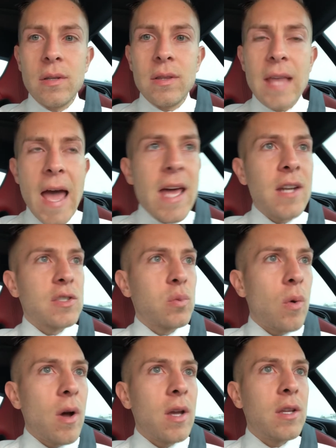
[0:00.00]
That is
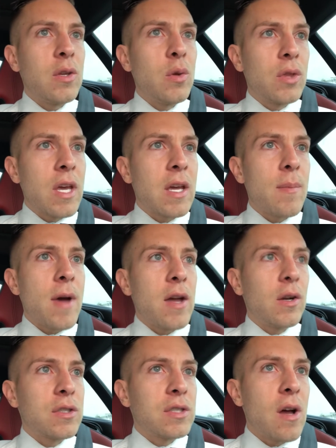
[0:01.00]
what you think about
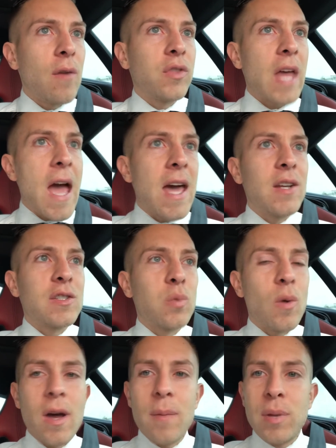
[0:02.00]
yourself. That is
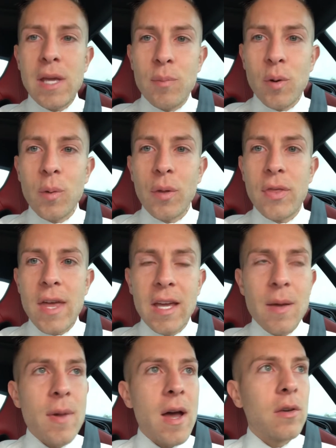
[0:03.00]
what people will think
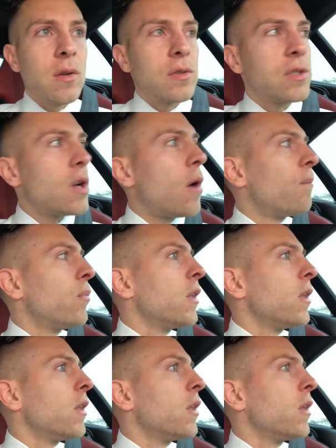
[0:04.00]
about you. So,